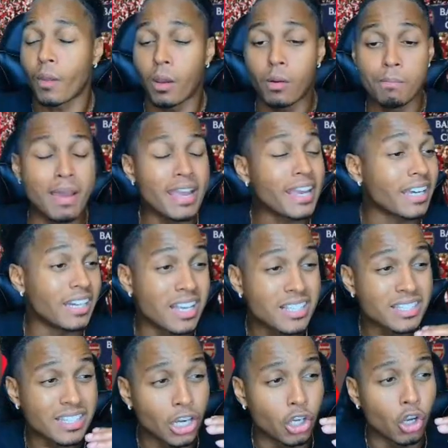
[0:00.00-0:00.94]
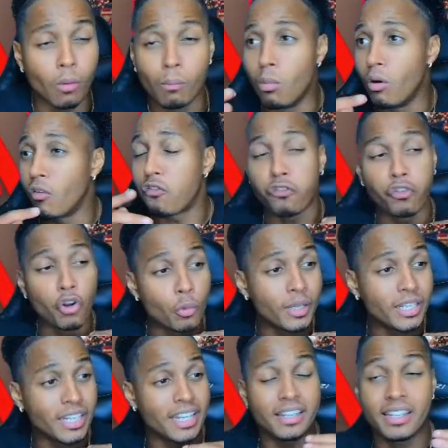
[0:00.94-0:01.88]
making us a lot more
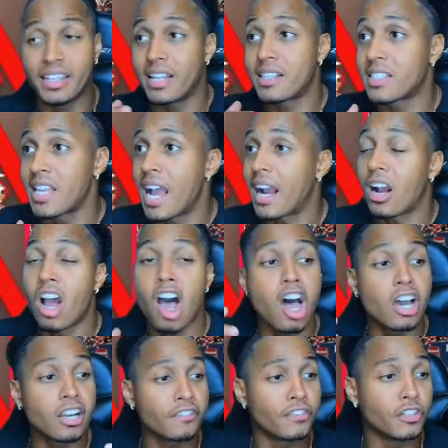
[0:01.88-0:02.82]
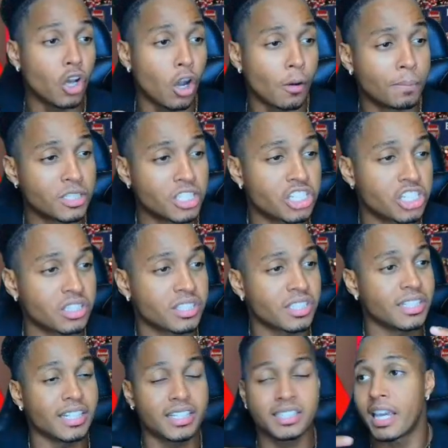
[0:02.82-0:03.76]
fluid in the attack, harder for the opposition to
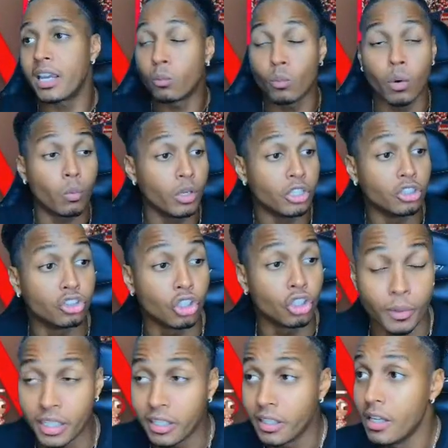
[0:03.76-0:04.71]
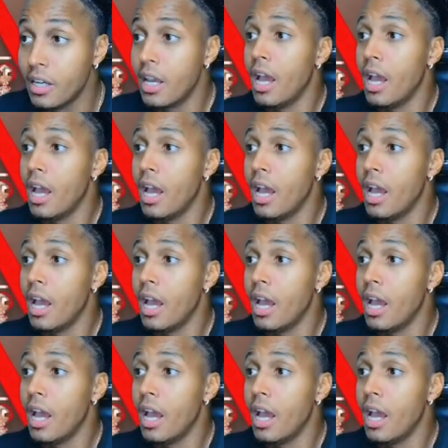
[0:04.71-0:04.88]
dictate what we're doing.